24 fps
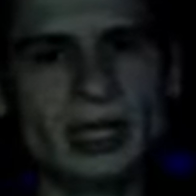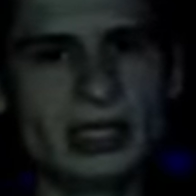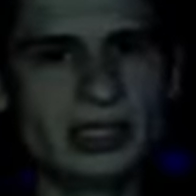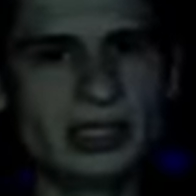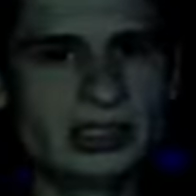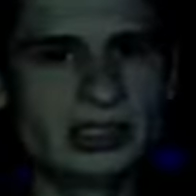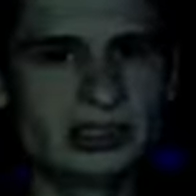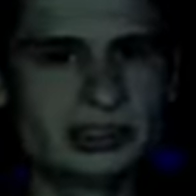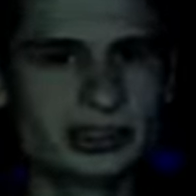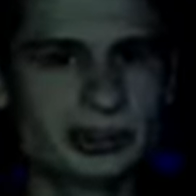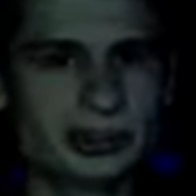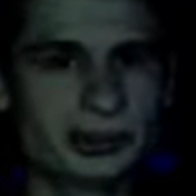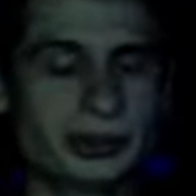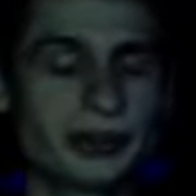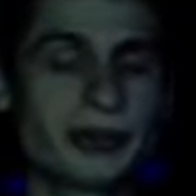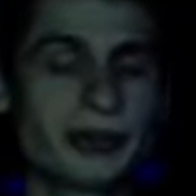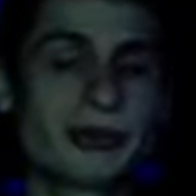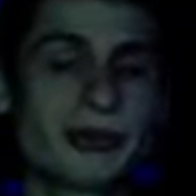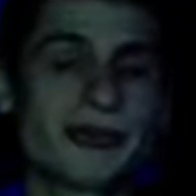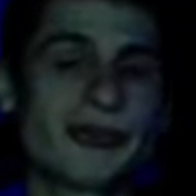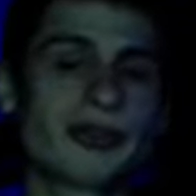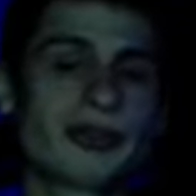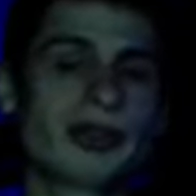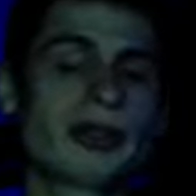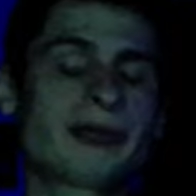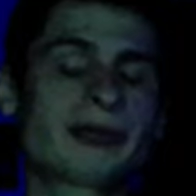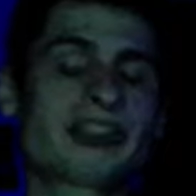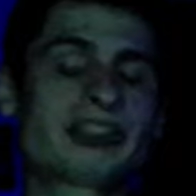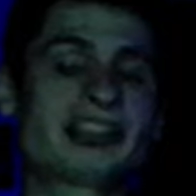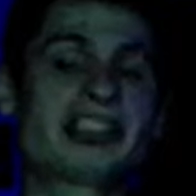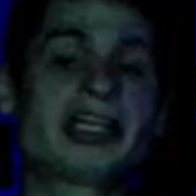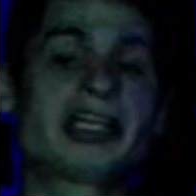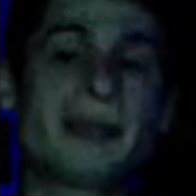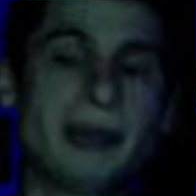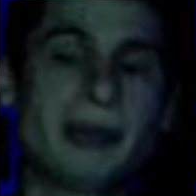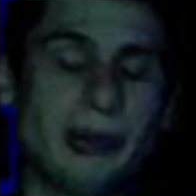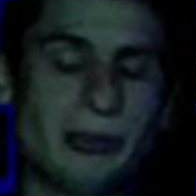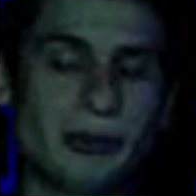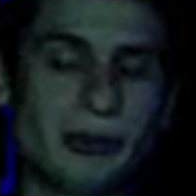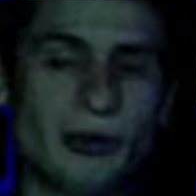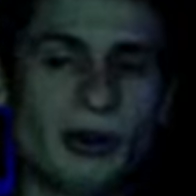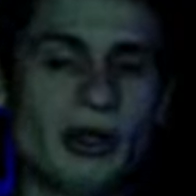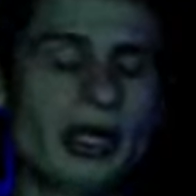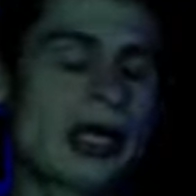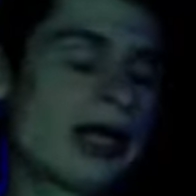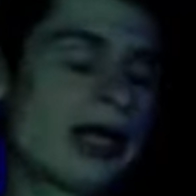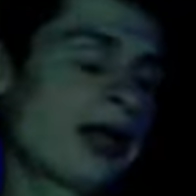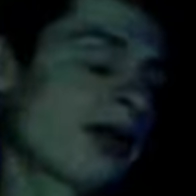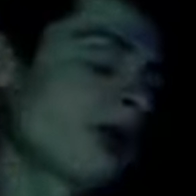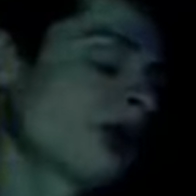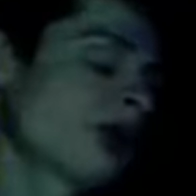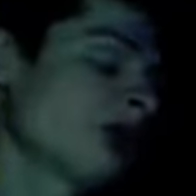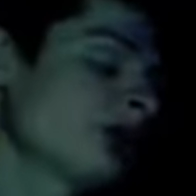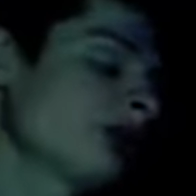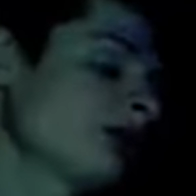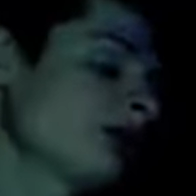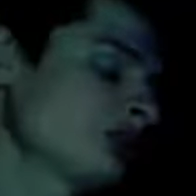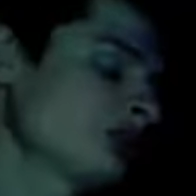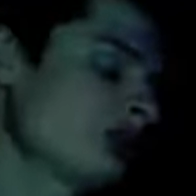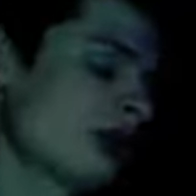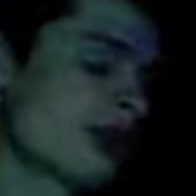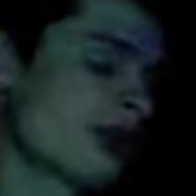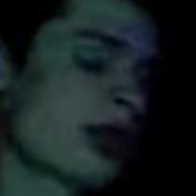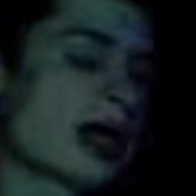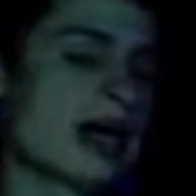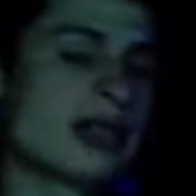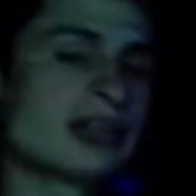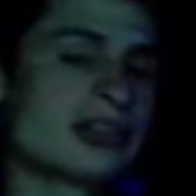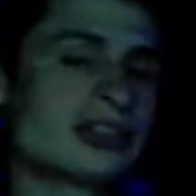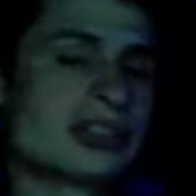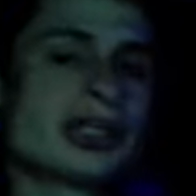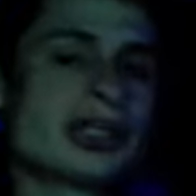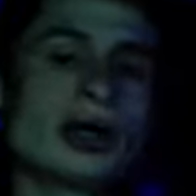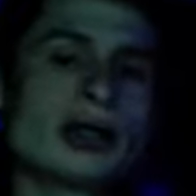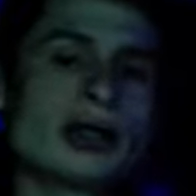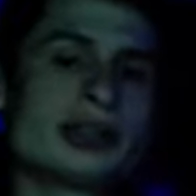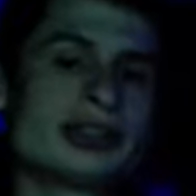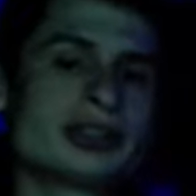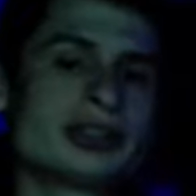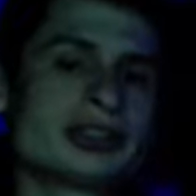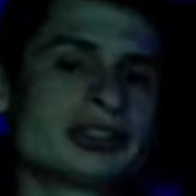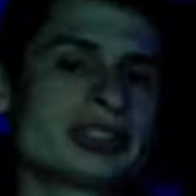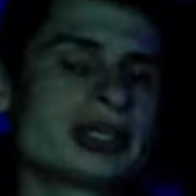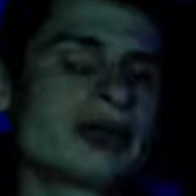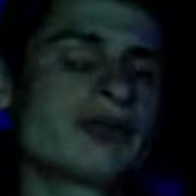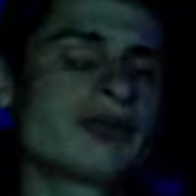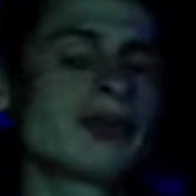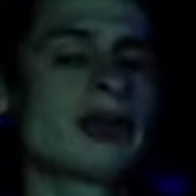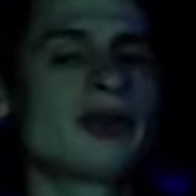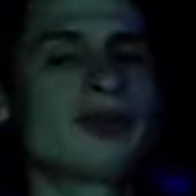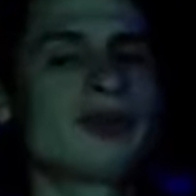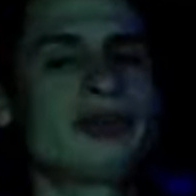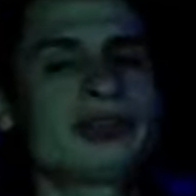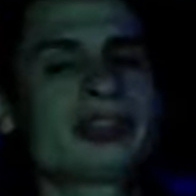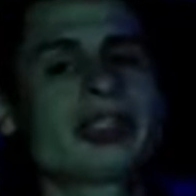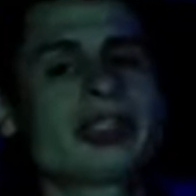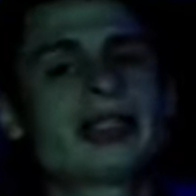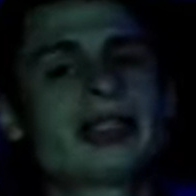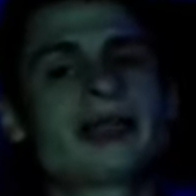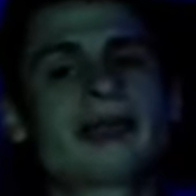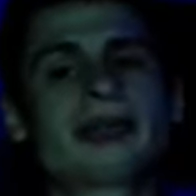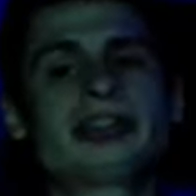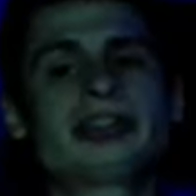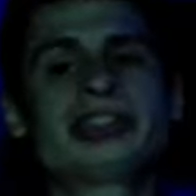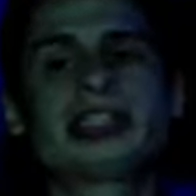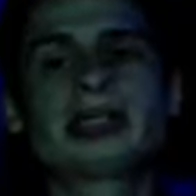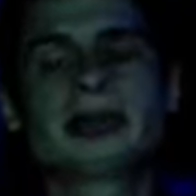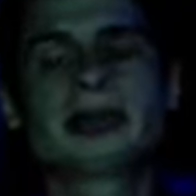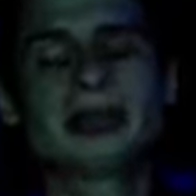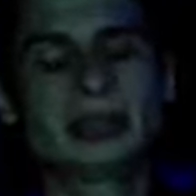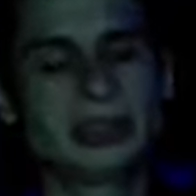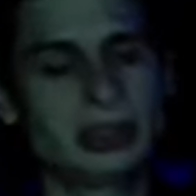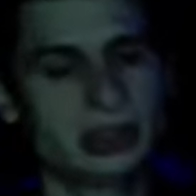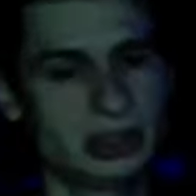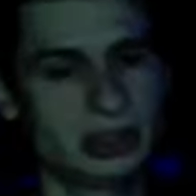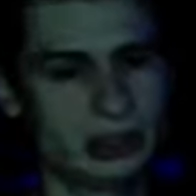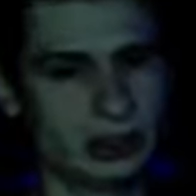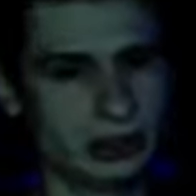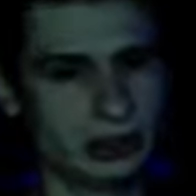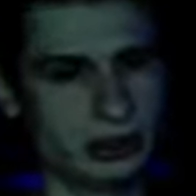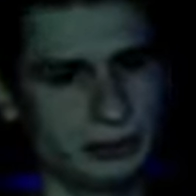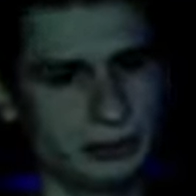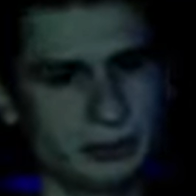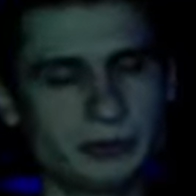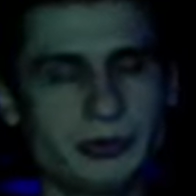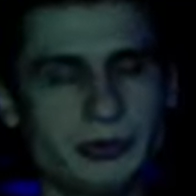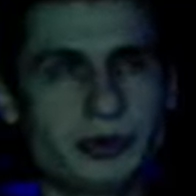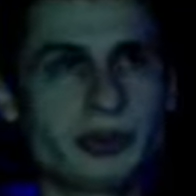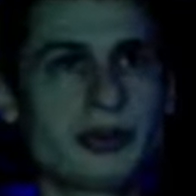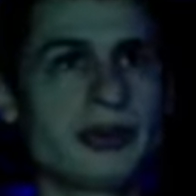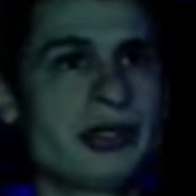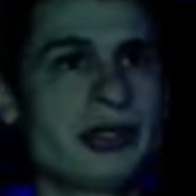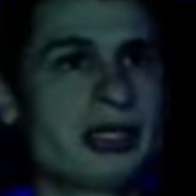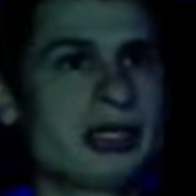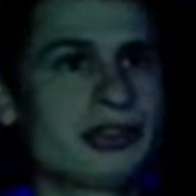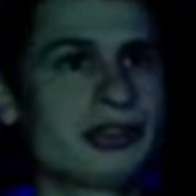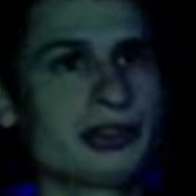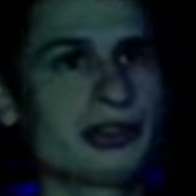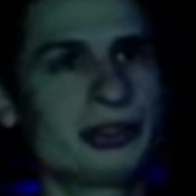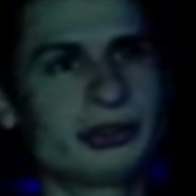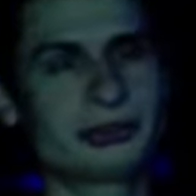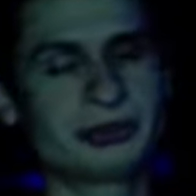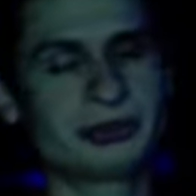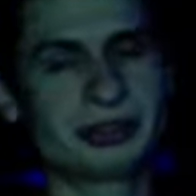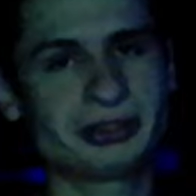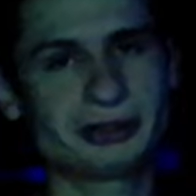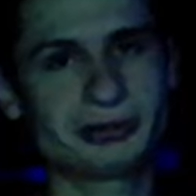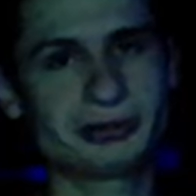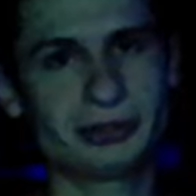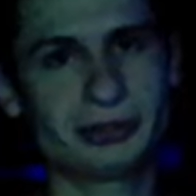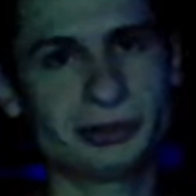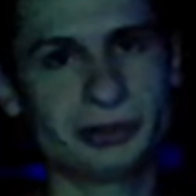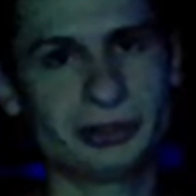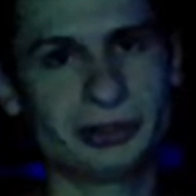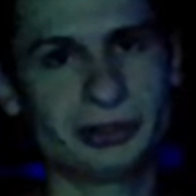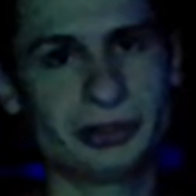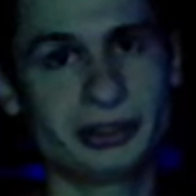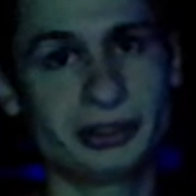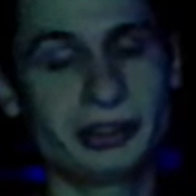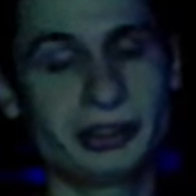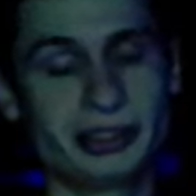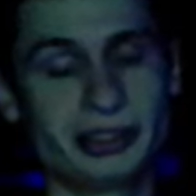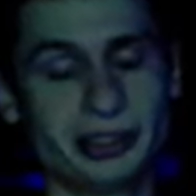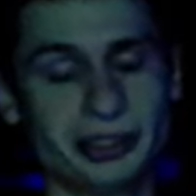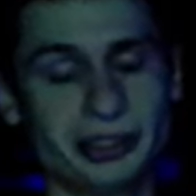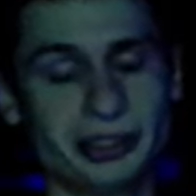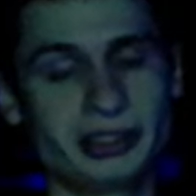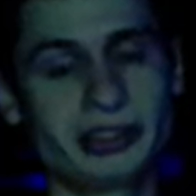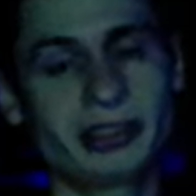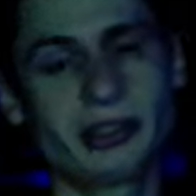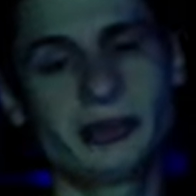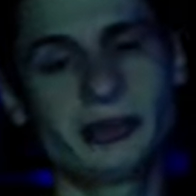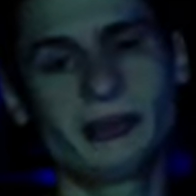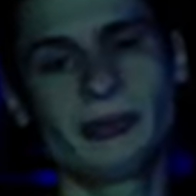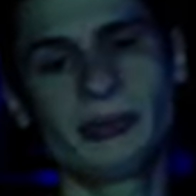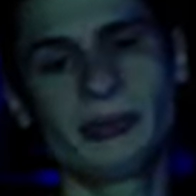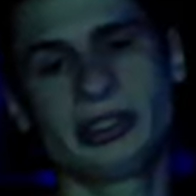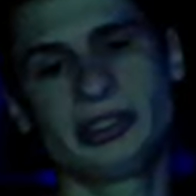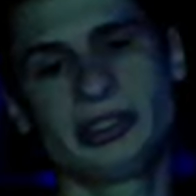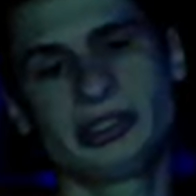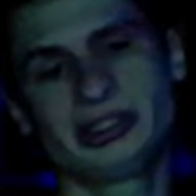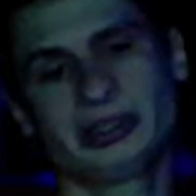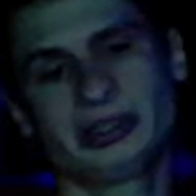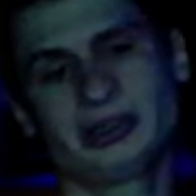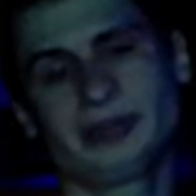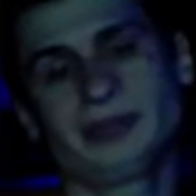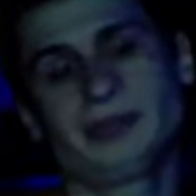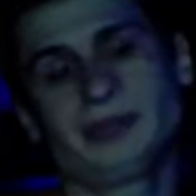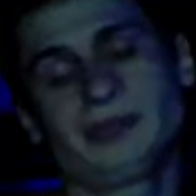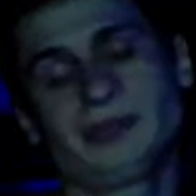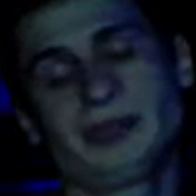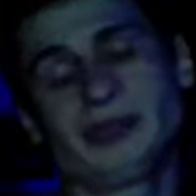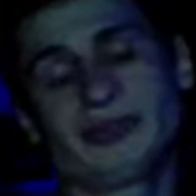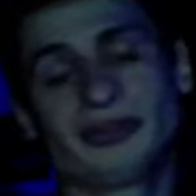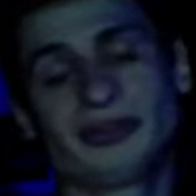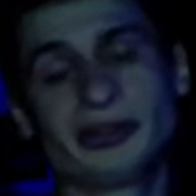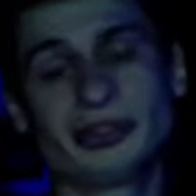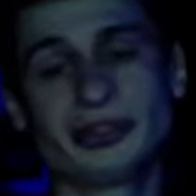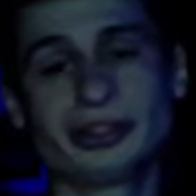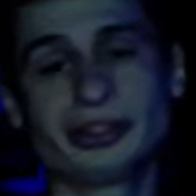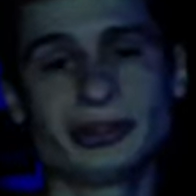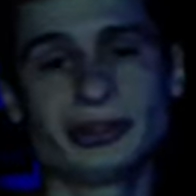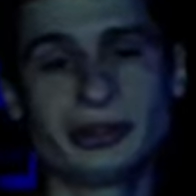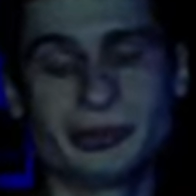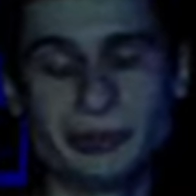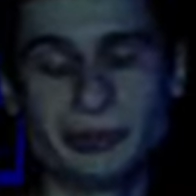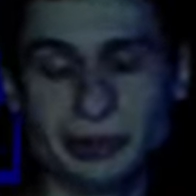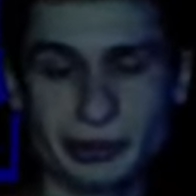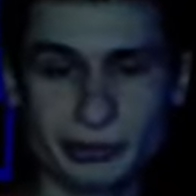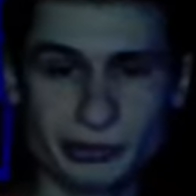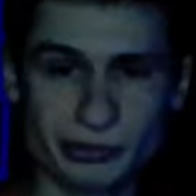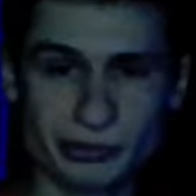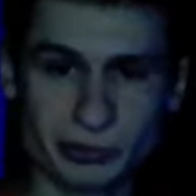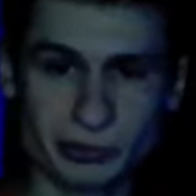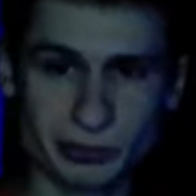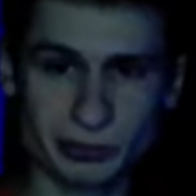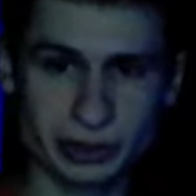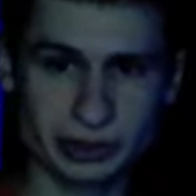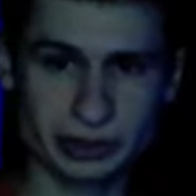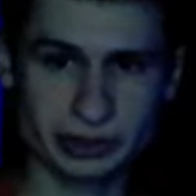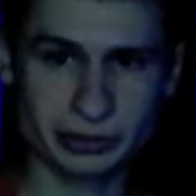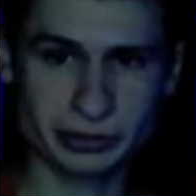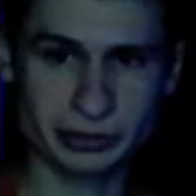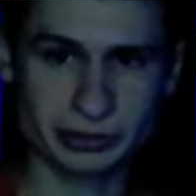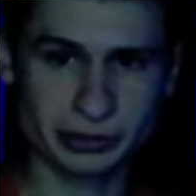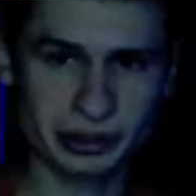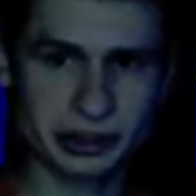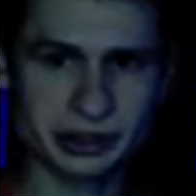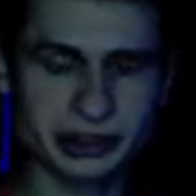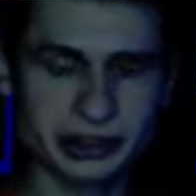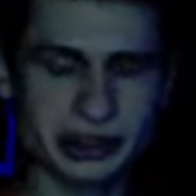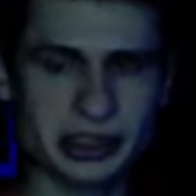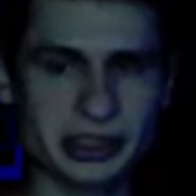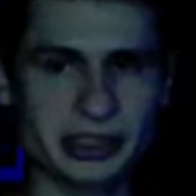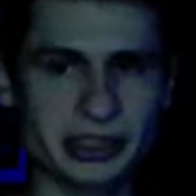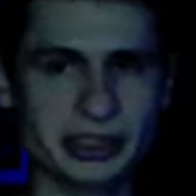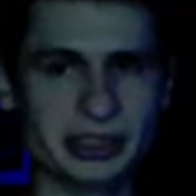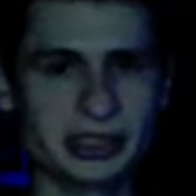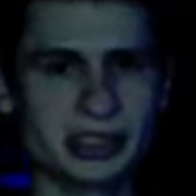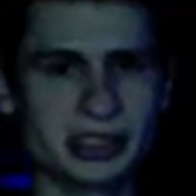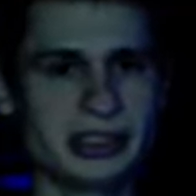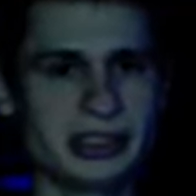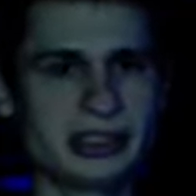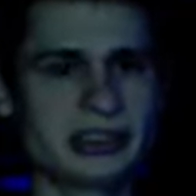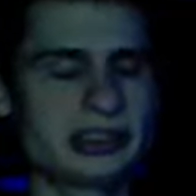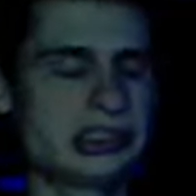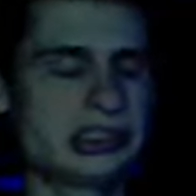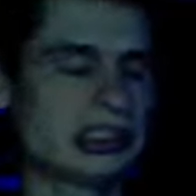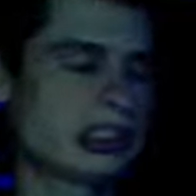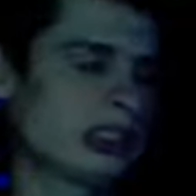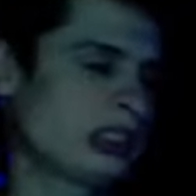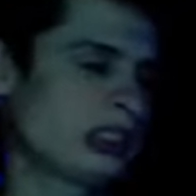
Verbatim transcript: So you can refer up to 10 people and earn up to $1,000 yourself if you sign up with Chime. You don't even have to use my referral link, but if you do, it would be much appreciated, guys.